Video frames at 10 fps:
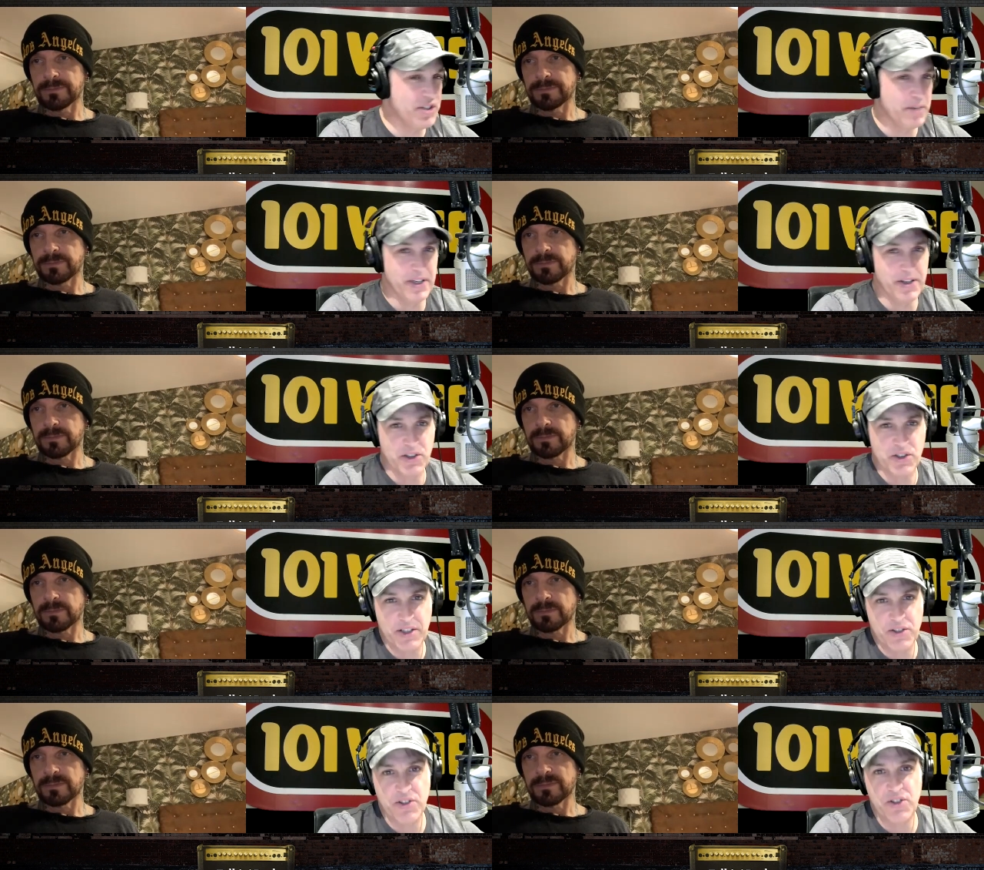Speaker 1: Jimmy Near
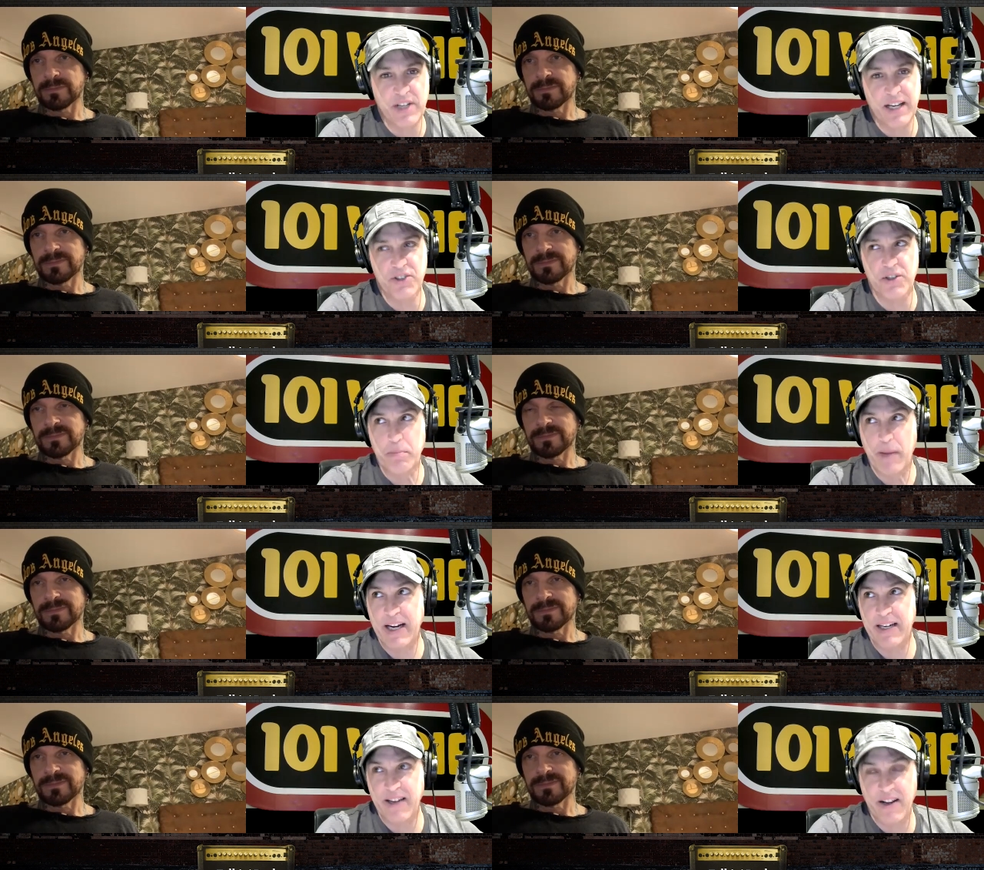since his days in
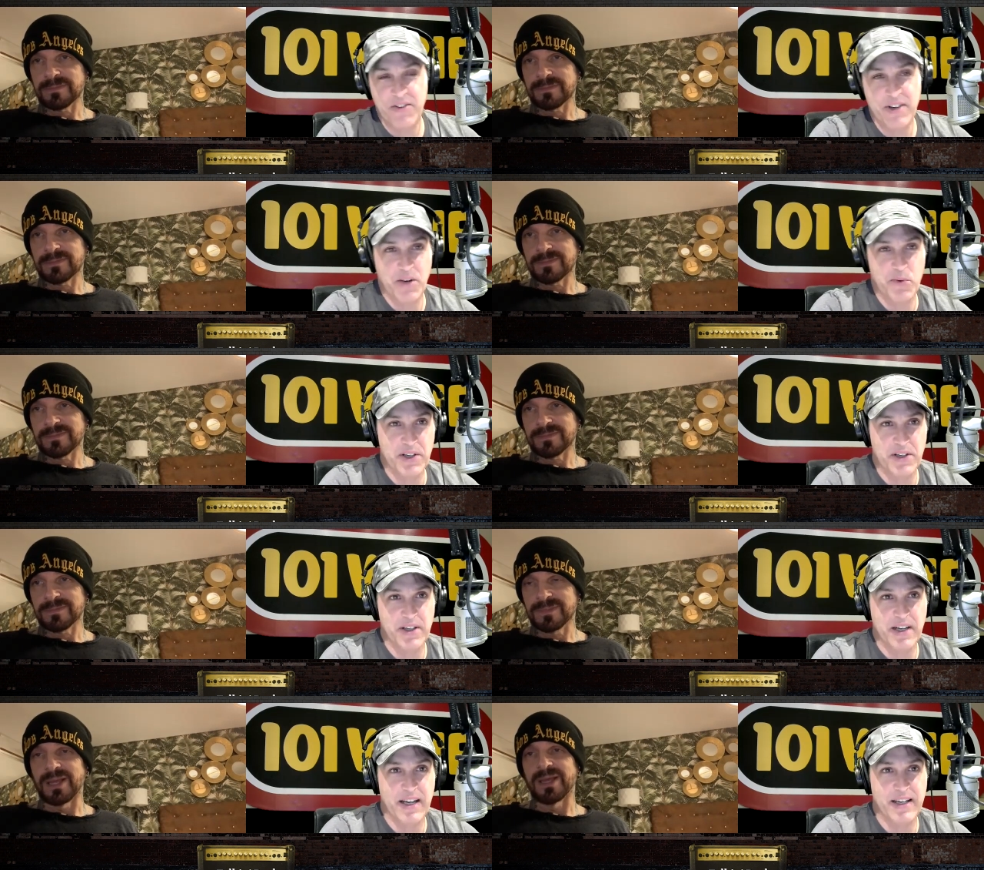Megadeth, and uh, what a good
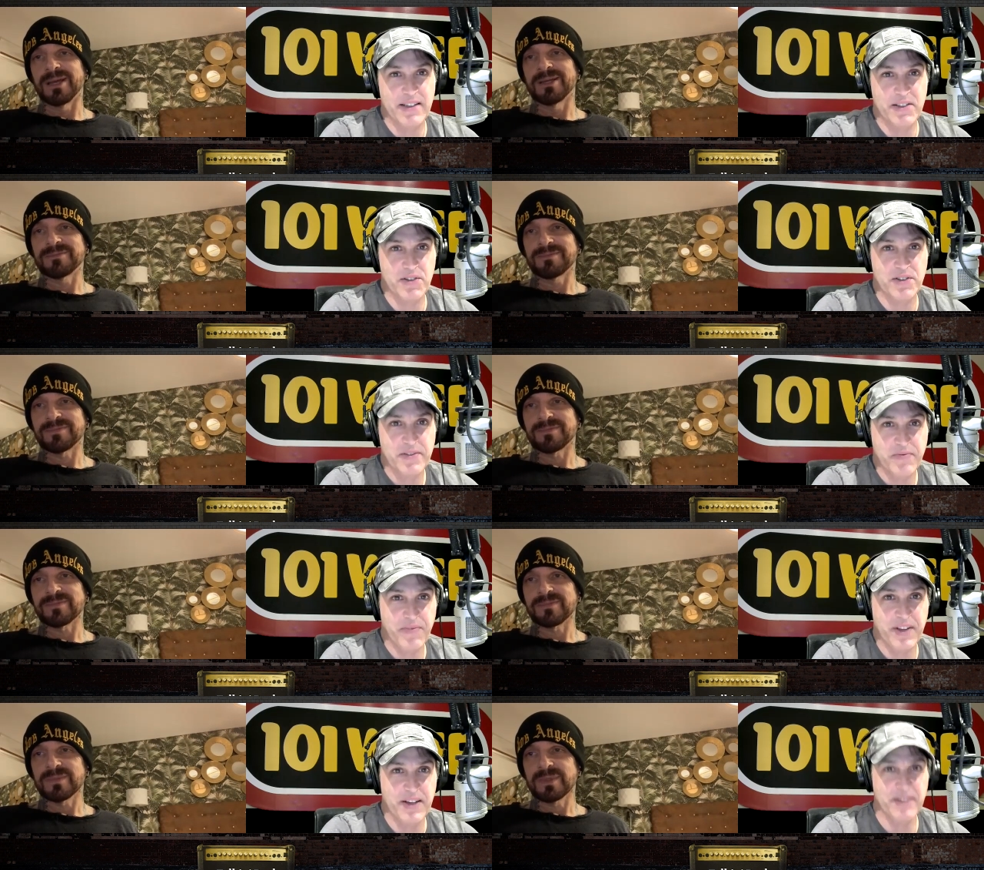guy! Yeah,
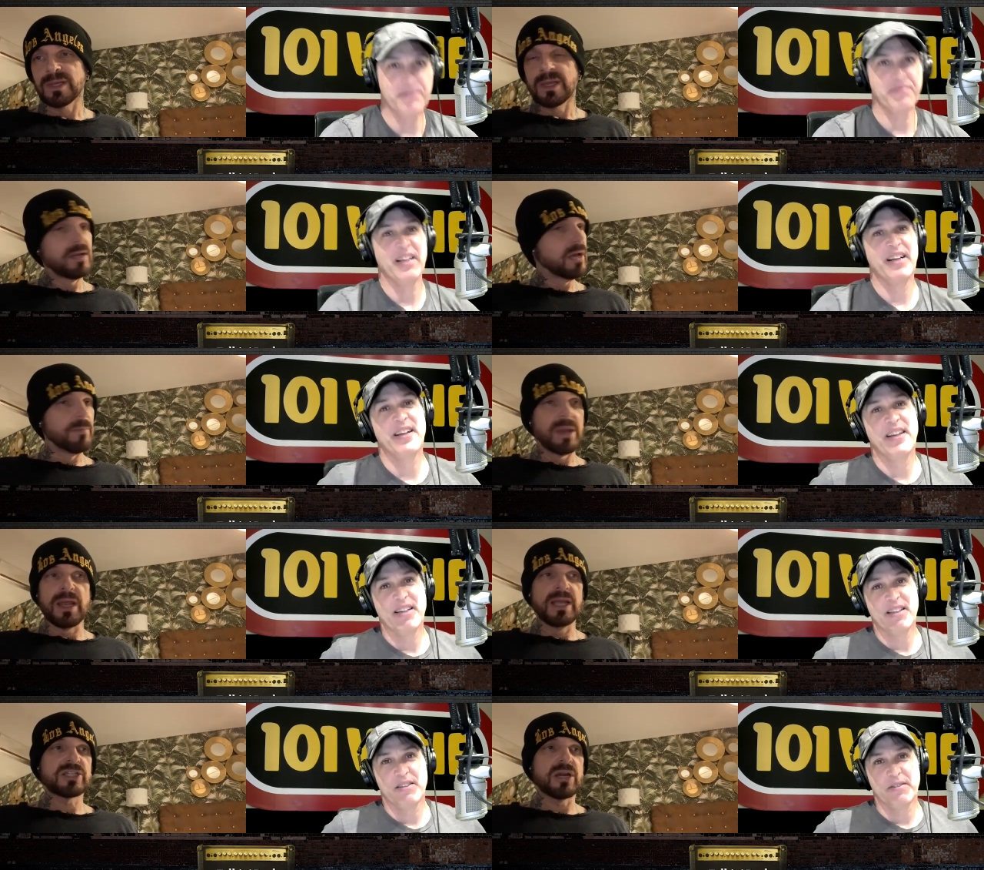
Speaker 2: yeah. I
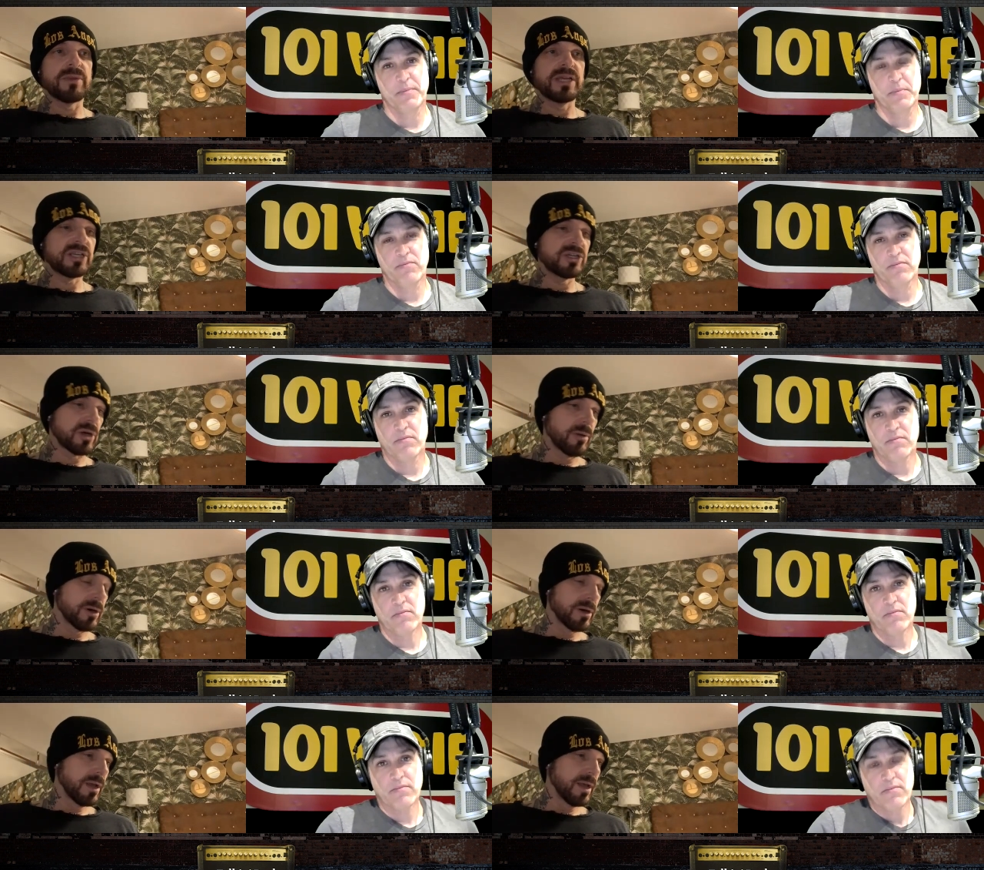mean, he's an amazing
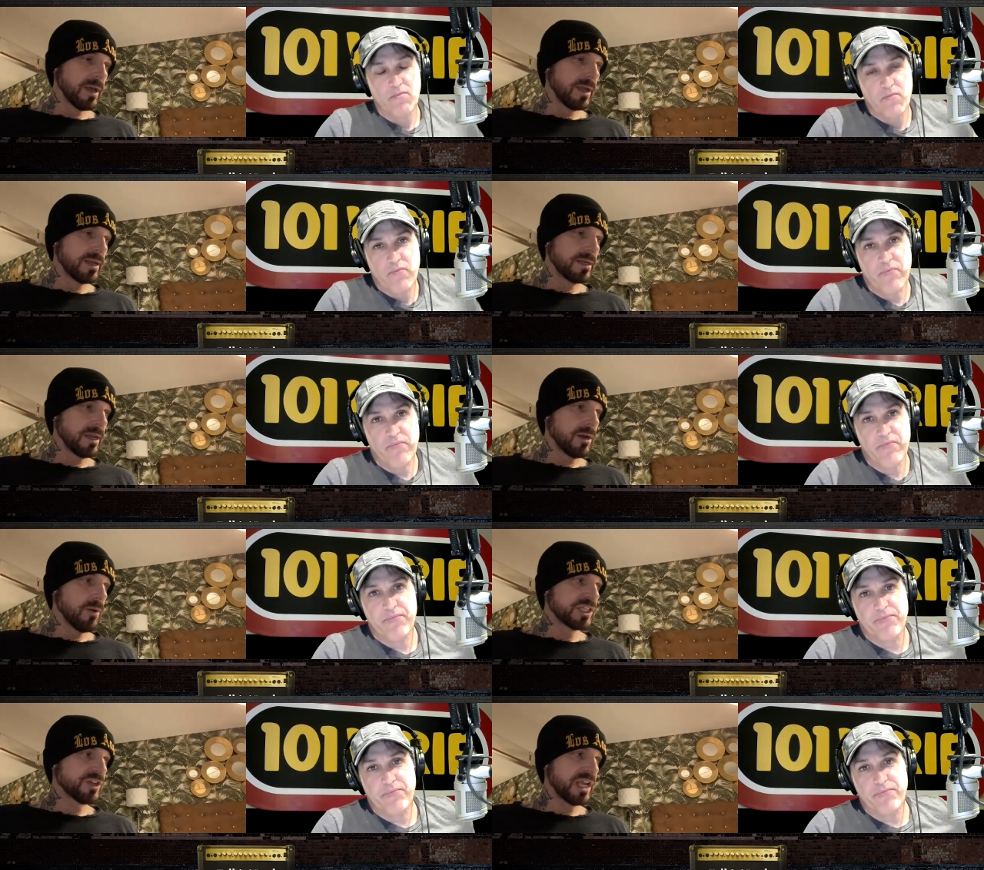drummer. Uh, you
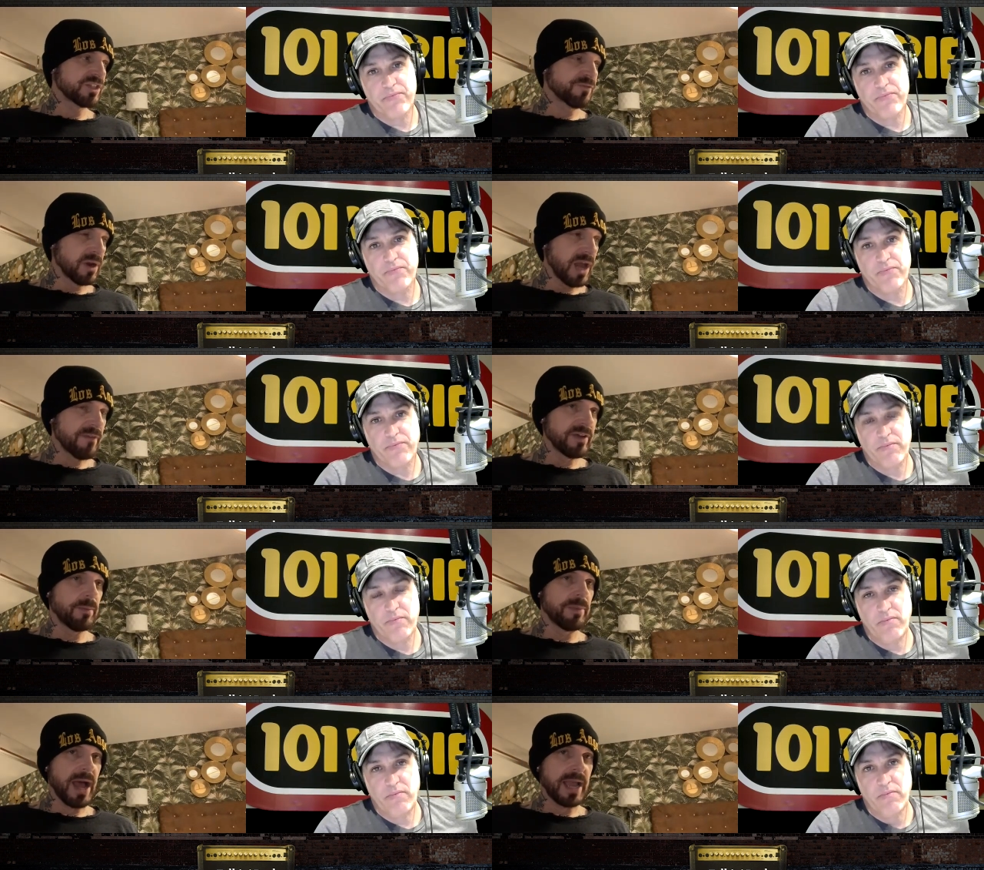know, it's it's fun having
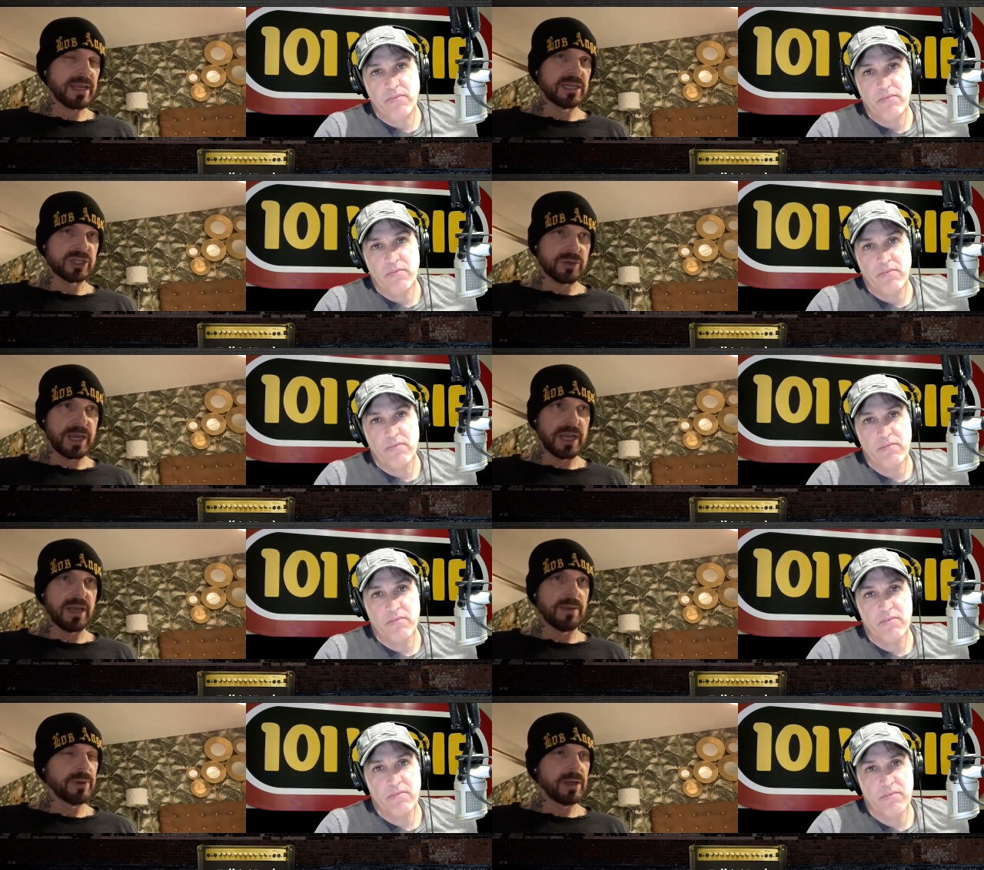him back, and it's great.
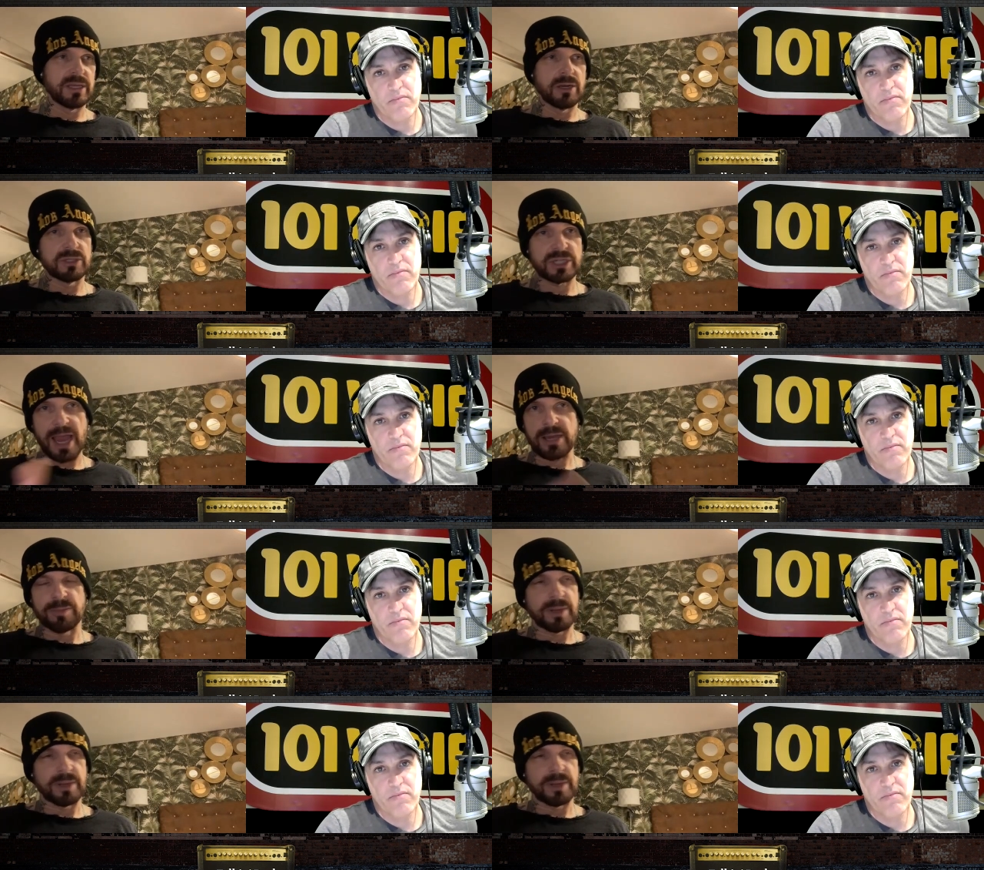Uh, but you know, Zach, who